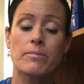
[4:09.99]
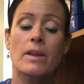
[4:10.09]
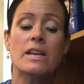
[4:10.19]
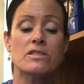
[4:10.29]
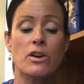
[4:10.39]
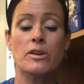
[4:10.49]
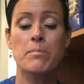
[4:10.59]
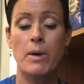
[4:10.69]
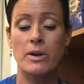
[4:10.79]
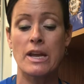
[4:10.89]
He
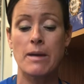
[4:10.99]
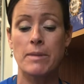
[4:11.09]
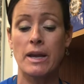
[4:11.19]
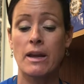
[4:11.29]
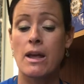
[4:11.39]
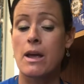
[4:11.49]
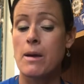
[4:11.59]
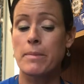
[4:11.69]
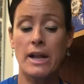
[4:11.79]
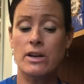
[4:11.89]
started barking at me,
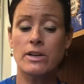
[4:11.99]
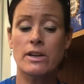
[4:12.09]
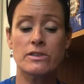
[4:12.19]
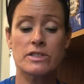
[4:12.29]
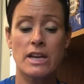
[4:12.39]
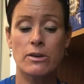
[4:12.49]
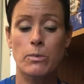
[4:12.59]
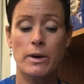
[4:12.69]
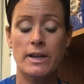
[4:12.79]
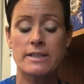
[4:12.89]
but I couldn't understand a
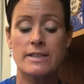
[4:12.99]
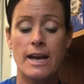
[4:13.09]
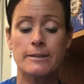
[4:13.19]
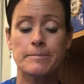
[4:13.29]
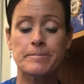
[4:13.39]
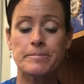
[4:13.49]
word he said.